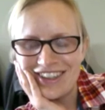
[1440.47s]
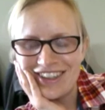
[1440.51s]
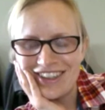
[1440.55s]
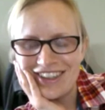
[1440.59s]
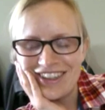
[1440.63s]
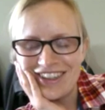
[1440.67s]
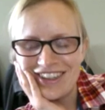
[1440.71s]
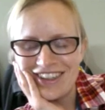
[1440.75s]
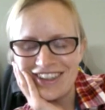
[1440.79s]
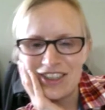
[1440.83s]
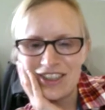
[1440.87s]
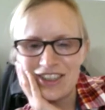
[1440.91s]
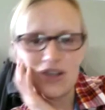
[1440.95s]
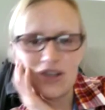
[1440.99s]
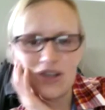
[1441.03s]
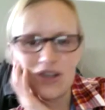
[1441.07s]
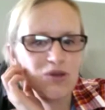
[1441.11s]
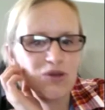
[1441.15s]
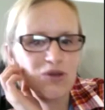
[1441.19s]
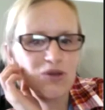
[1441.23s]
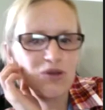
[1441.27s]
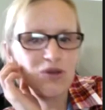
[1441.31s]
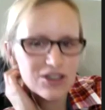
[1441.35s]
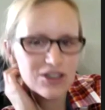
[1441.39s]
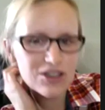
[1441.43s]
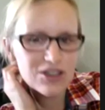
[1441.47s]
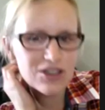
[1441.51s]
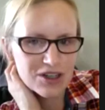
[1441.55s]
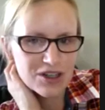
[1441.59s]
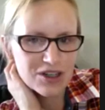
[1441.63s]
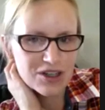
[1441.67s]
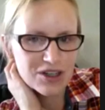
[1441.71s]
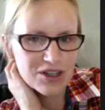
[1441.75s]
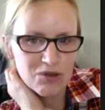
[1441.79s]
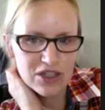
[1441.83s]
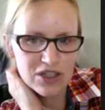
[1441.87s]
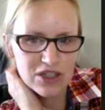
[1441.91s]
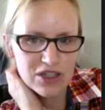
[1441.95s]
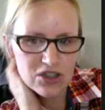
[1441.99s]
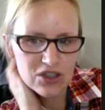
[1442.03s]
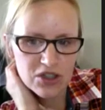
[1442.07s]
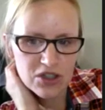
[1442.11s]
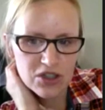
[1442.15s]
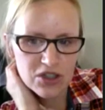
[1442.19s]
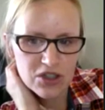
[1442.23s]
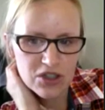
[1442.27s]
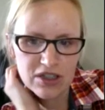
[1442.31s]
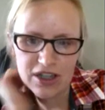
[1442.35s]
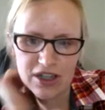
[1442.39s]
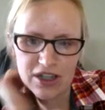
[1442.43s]
So, what is
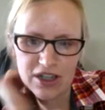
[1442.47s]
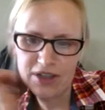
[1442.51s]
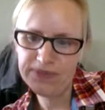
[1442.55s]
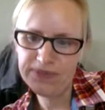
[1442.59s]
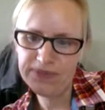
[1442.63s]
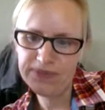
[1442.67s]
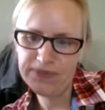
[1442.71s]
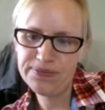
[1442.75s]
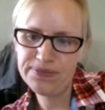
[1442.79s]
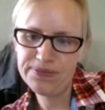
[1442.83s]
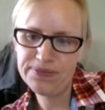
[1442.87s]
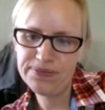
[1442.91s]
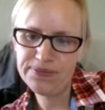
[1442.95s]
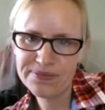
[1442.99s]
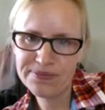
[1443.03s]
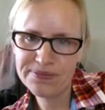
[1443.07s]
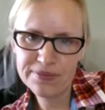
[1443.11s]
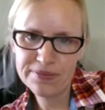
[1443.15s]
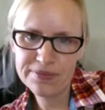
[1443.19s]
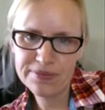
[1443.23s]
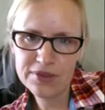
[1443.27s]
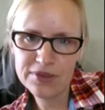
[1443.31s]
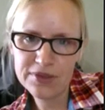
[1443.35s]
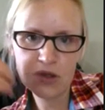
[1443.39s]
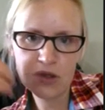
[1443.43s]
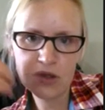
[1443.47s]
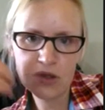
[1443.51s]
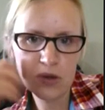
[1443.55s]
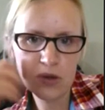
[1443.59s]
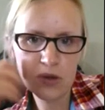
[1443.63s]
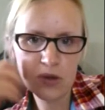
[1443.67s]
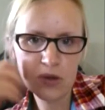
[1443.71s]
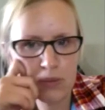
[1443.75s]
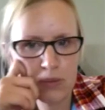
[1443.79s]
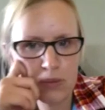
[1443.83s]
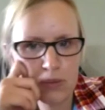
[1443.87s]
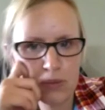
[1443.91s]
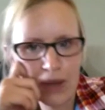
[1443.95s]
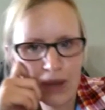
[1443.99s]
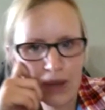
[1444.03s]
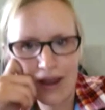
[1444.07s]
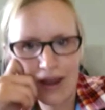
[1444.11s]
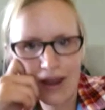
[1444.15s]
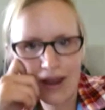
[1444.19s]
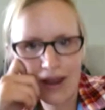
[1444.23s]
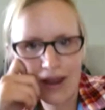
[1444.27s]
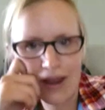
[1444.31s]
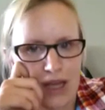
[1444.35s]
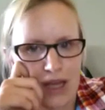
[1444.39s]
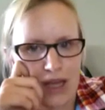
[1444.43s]
your career plan?
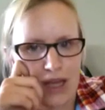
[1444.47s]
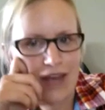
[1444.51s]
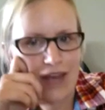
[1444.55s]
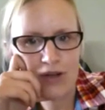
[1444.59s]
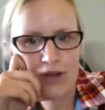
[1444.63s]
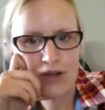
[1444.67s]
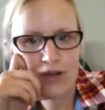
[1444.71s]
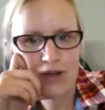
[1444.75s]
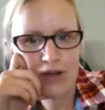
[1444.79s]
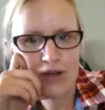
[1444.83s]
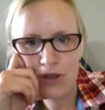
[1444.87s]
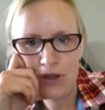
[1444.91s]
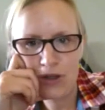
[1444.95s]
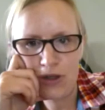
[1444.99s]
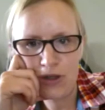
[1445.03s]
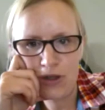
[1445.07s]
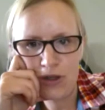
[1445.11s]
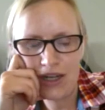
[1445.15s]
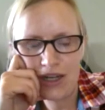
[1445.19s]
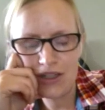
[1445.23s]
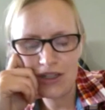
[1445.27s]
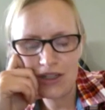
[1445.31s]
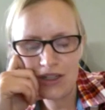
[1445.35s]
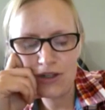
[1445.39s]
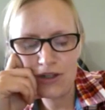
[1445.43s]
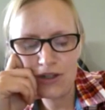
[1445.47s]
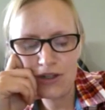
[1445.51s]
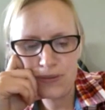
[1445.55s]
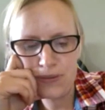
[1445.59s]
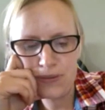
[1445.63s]
What are you planning to do?